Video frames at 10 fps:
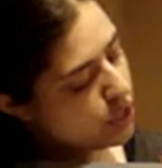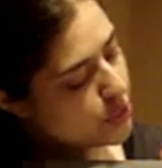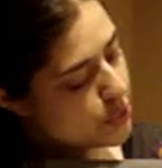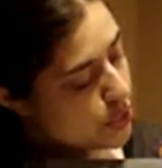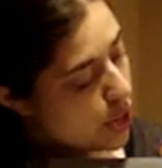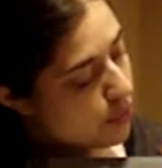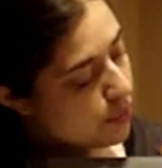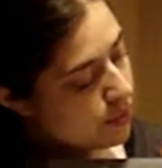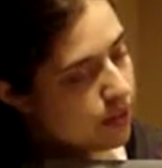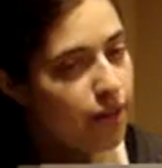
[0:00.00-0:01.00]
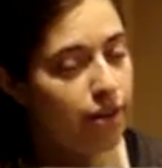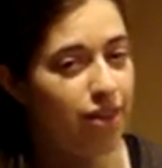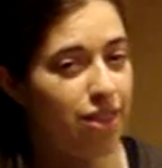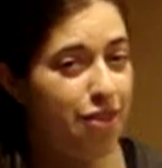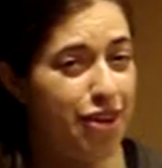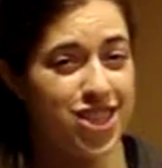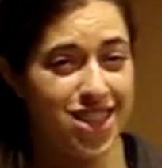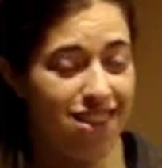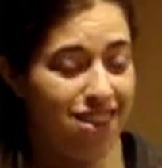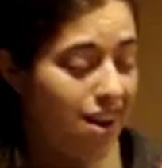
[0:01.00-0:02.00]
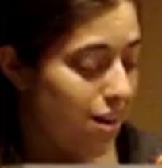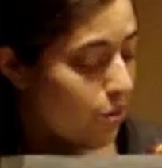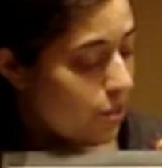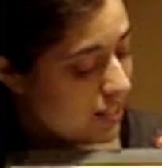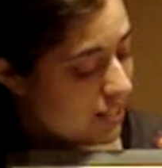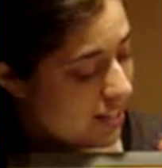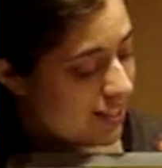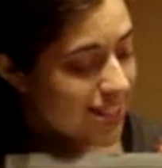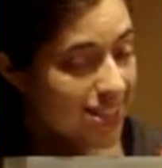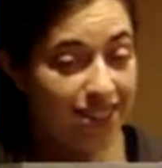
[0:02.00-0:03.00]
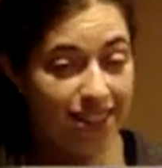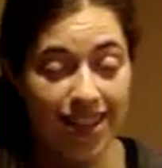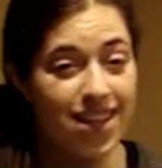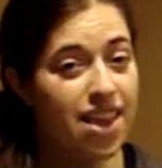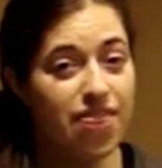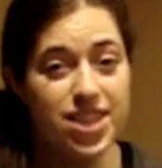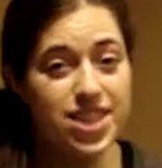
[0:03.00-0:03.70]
So, the first thing that I notice is the